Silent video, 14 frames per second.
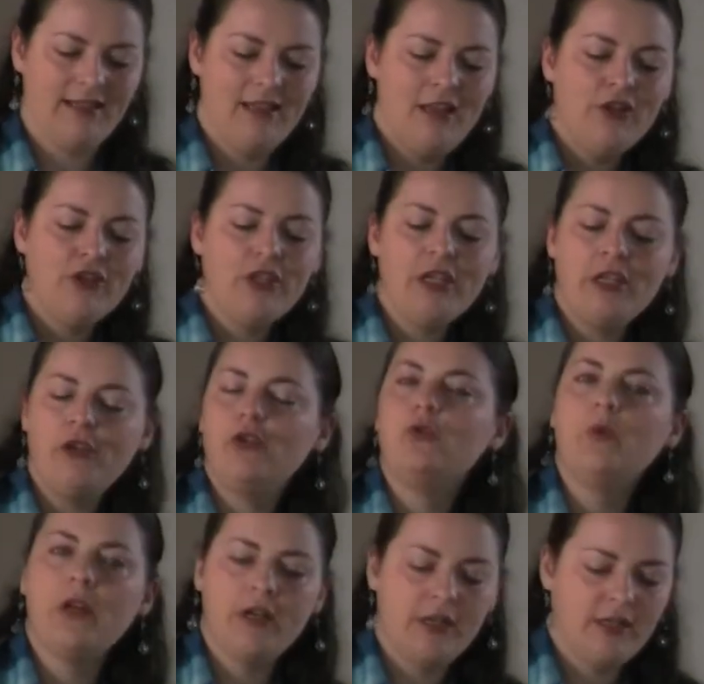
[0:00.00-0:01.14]
She knew
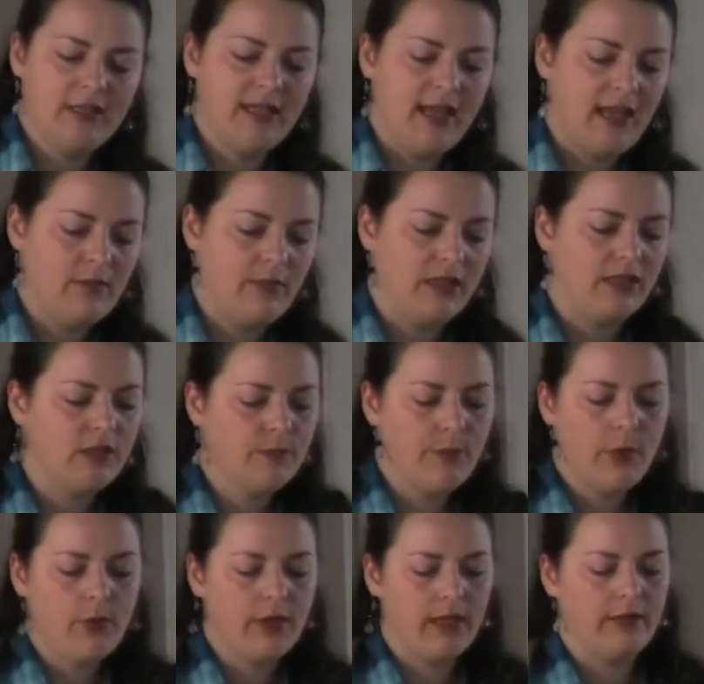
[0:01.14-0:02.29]
words that had been
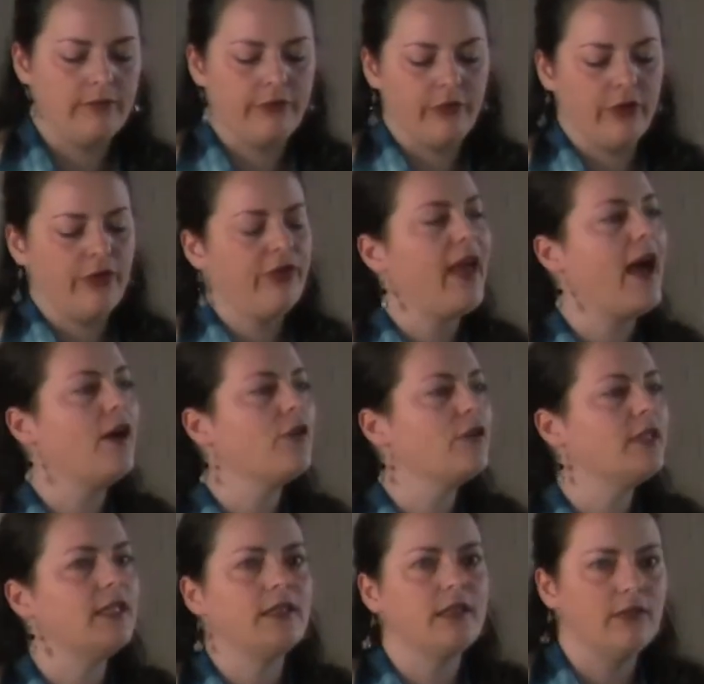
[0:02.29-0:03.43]
spoken for
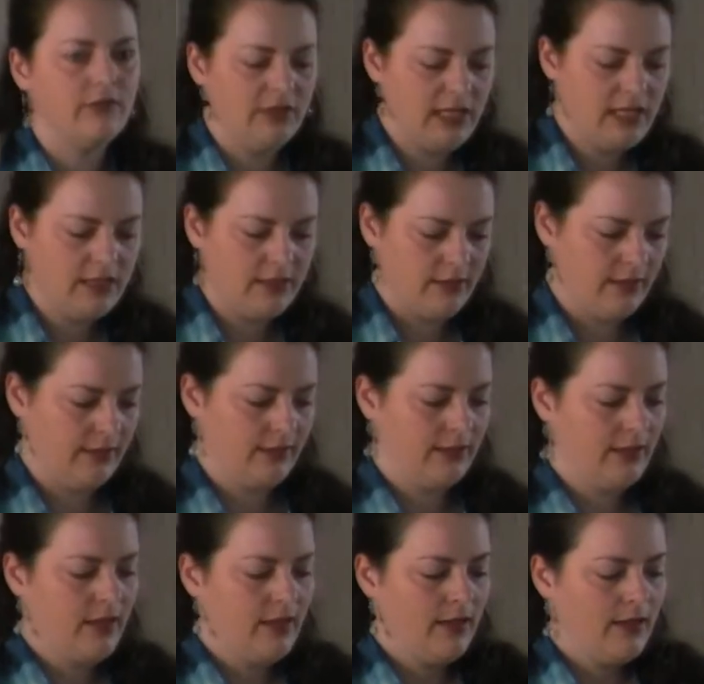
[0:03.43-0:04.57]
thousands of years.
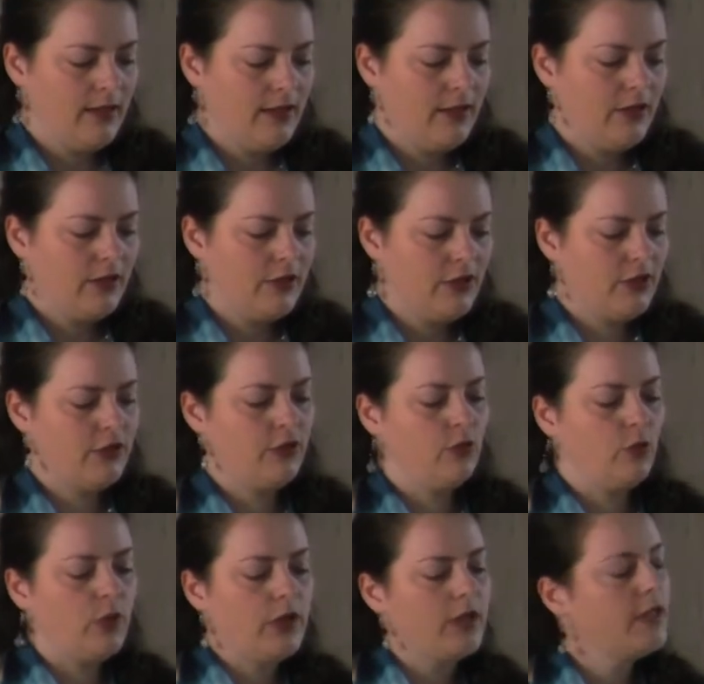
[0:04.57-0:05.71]
She knew
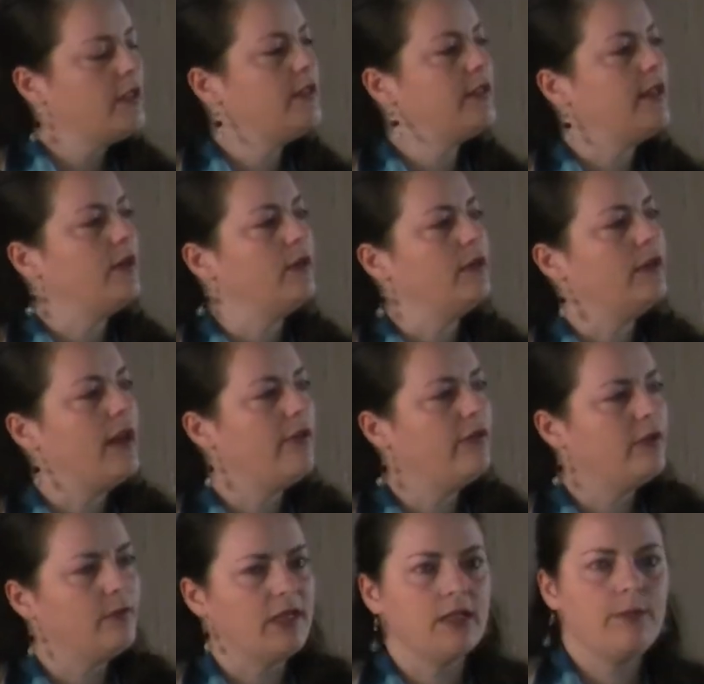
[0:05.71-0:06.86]
words that will
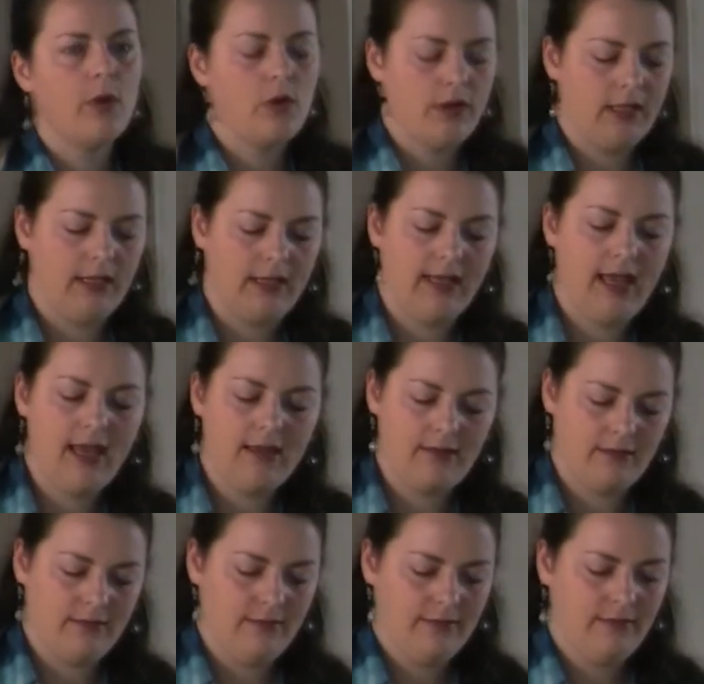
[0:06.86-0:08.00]
never be spoken
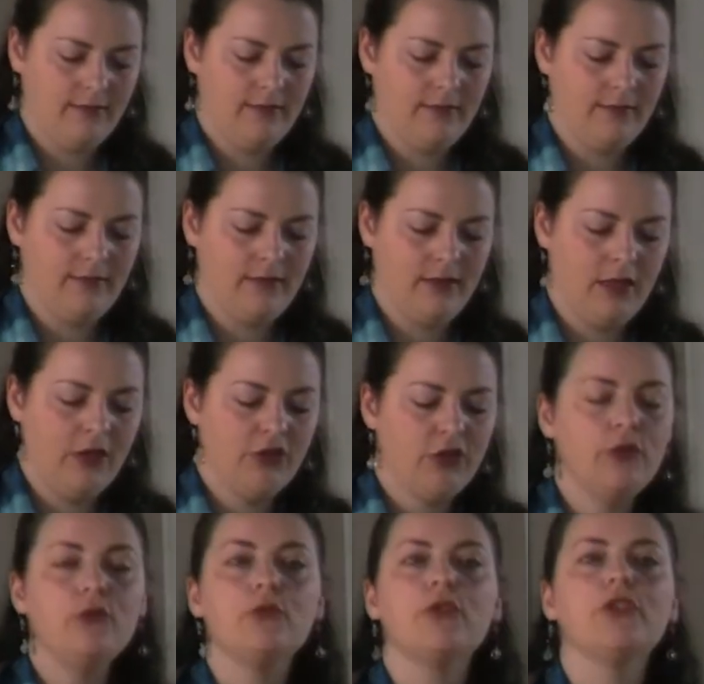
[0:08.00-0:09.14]
again. She
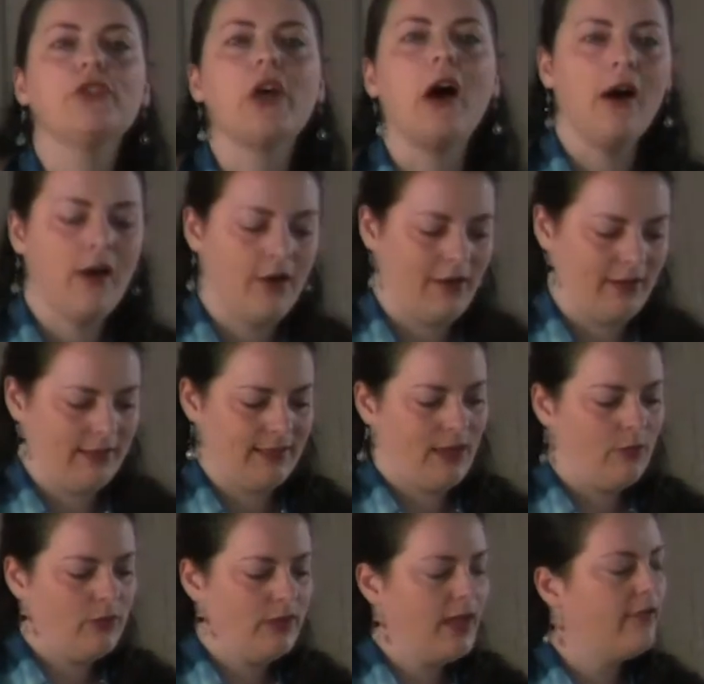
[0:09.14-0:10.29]
knew songs
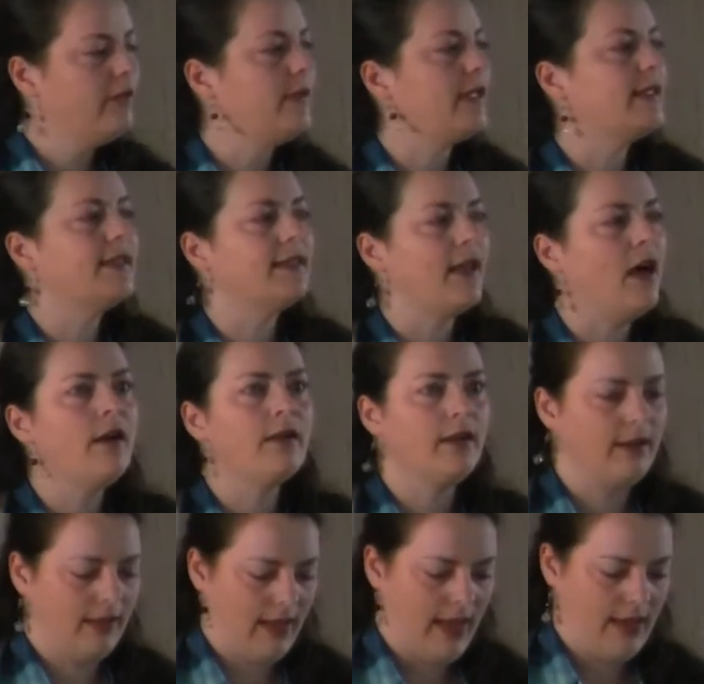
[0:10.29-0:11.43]
that will never be sung
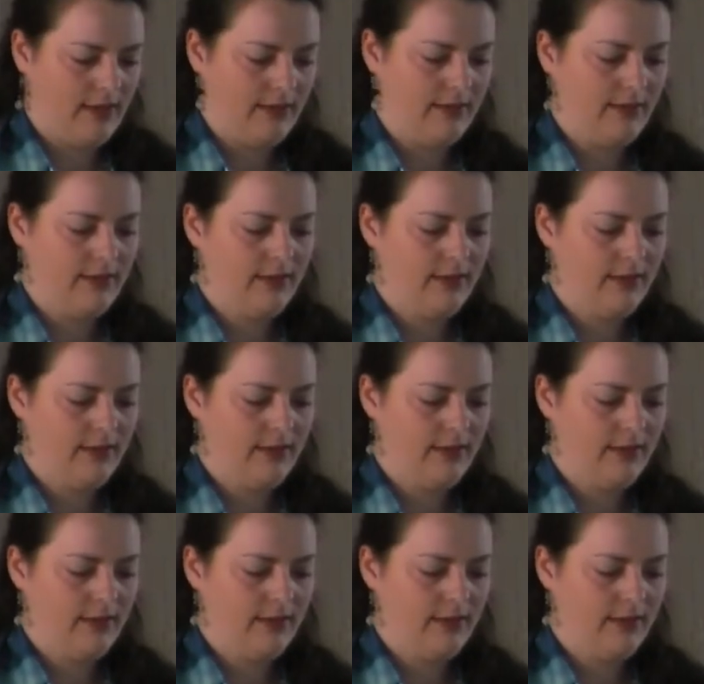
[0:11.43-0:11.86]
again.